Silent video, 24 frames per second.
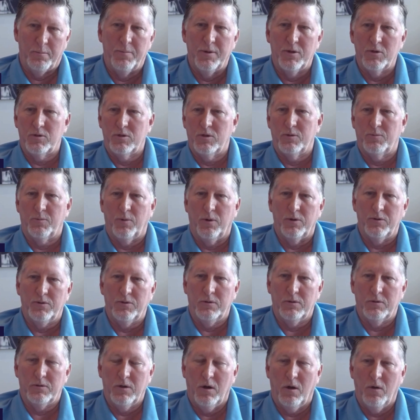business
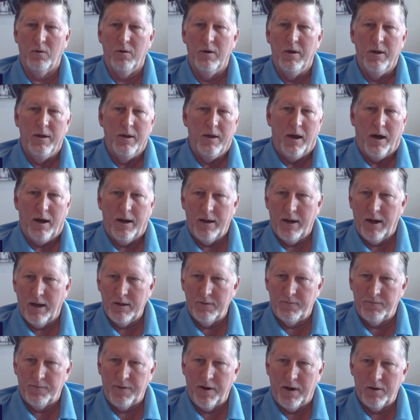person. So
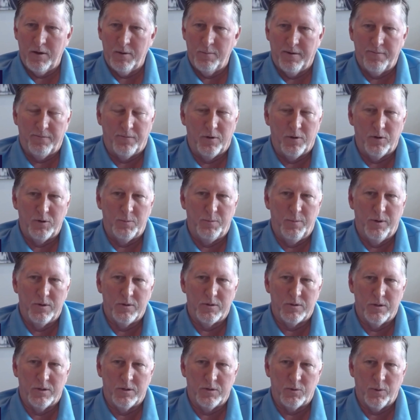I founded my first
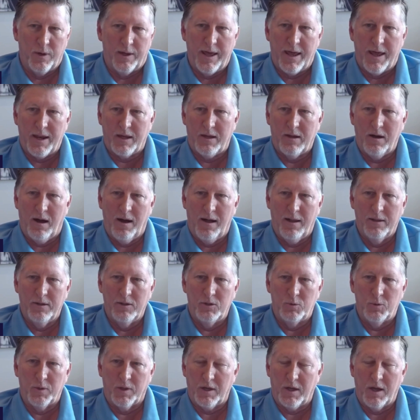business right out of
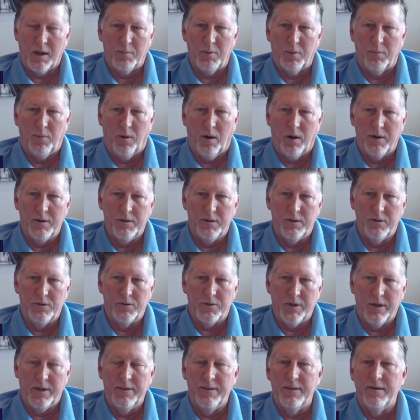college with a couple
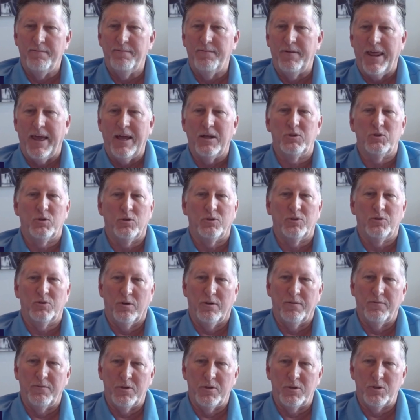partners in the financial
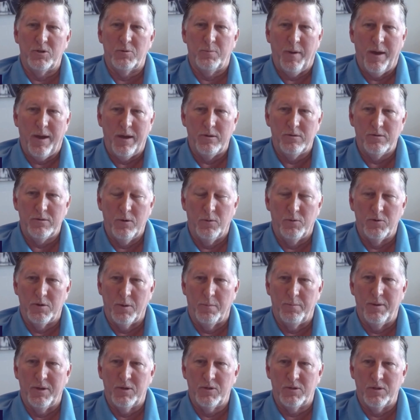service space. It was
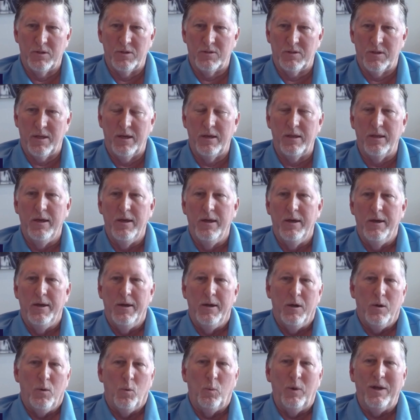a business that
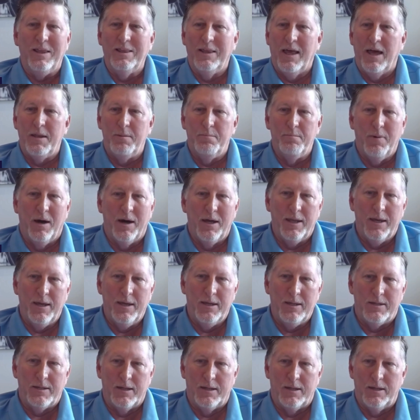we lent
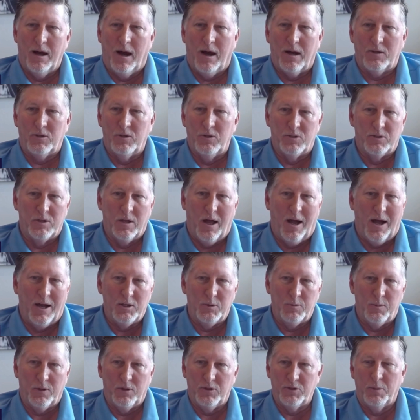money to doctors and
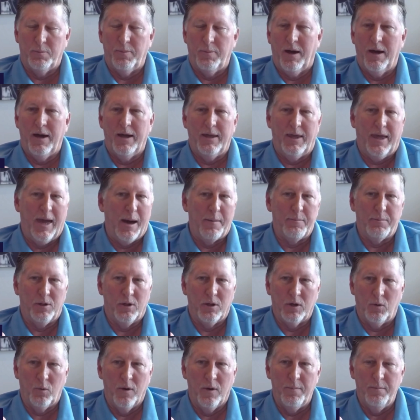hospitals to buy capital
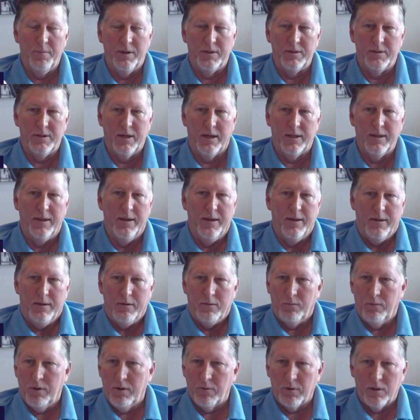equipment. And
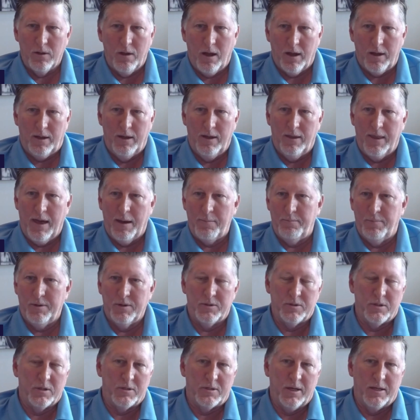we were lucky that
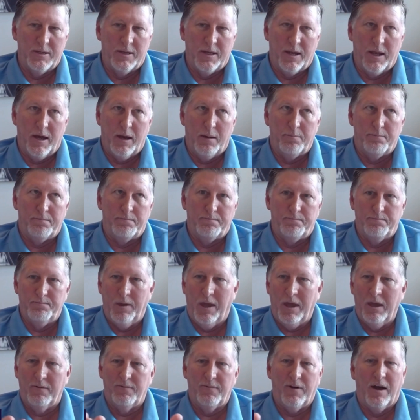business ended up
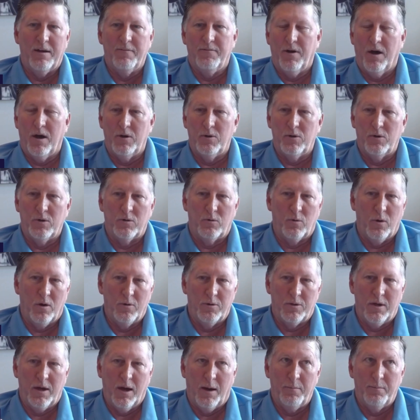Inc. 500
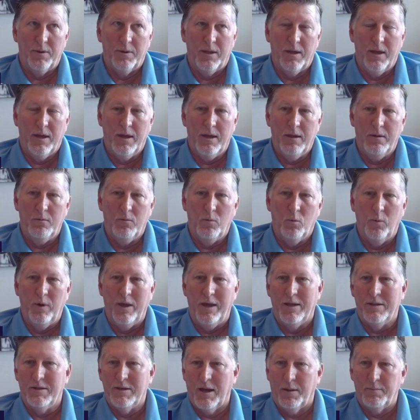growth company. We
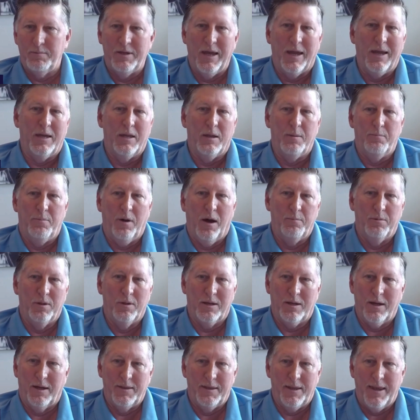ended up taking it
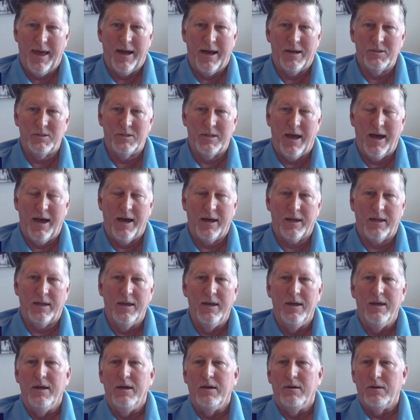public on the NASDAQ.
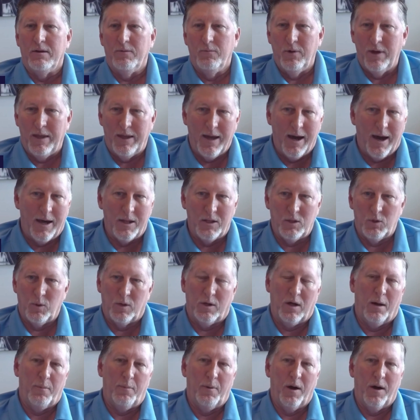We got it to a
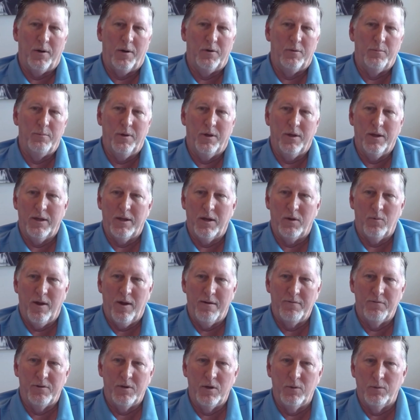couple $100 million in
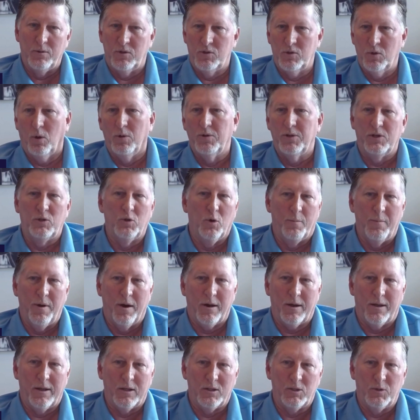revenue and sold it to
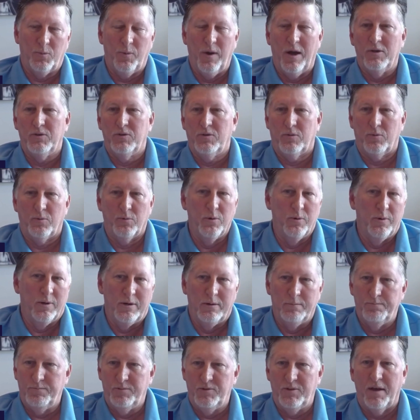American Express through a
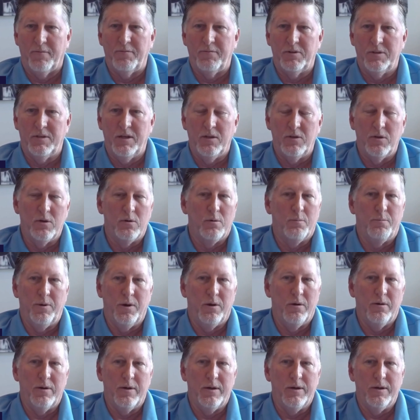17-year
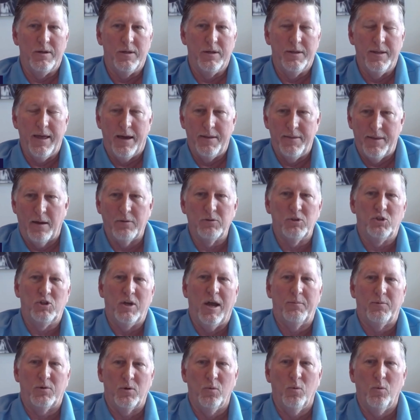period. And that was
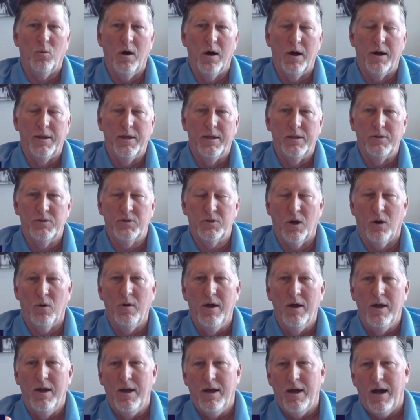chapter one. And so
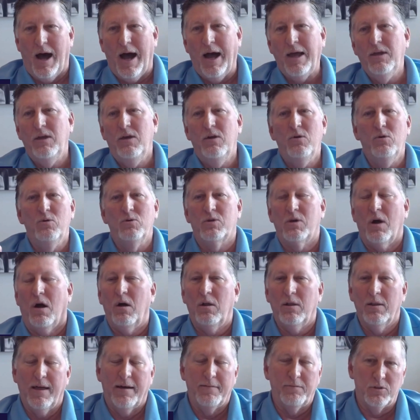I used
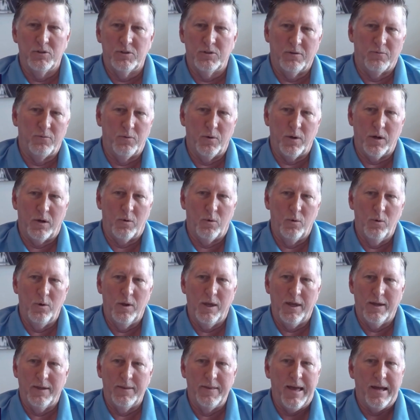all levels of
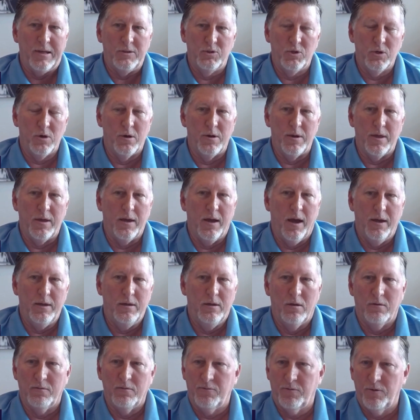recruiting in that journey,
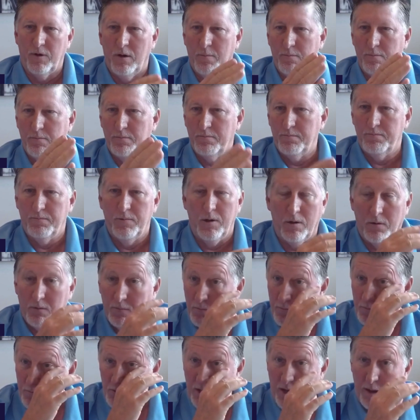from
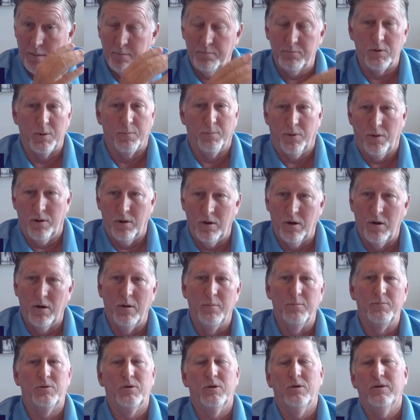temp to
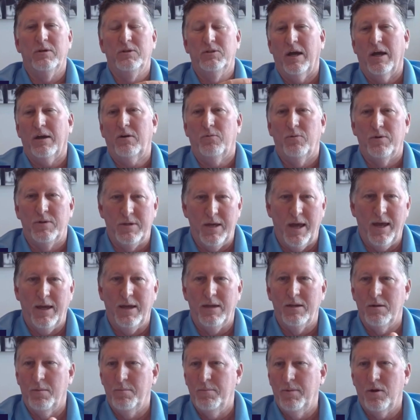perm to exec
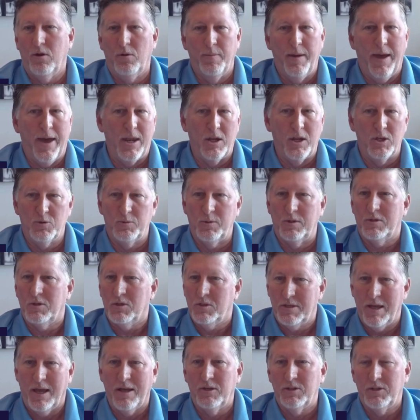retained to middle management to
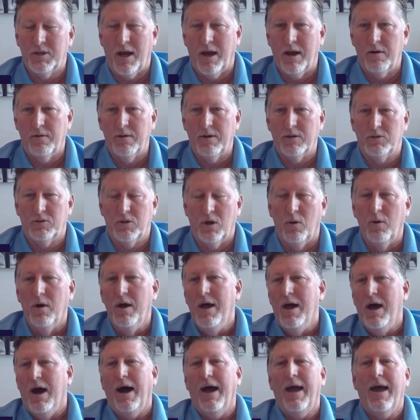sales hiring. So
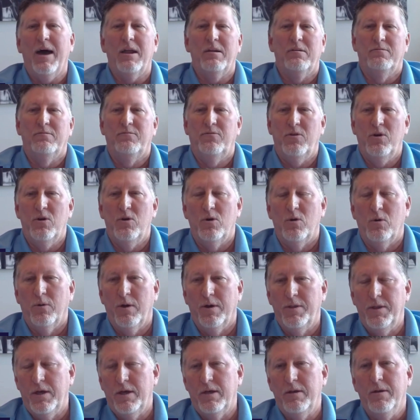I had a view.
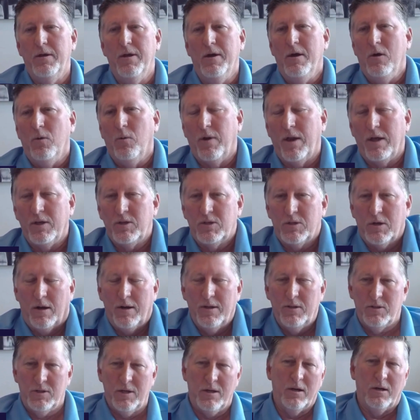And then when I
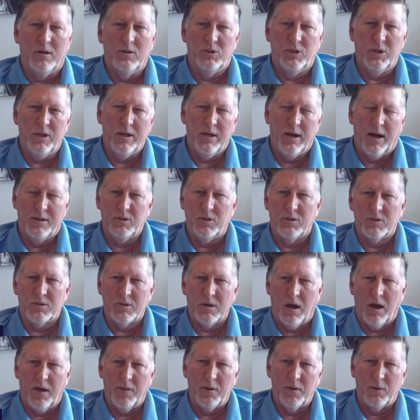started ZRG, I just
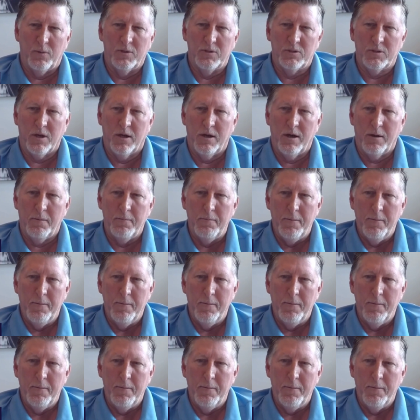saw there was a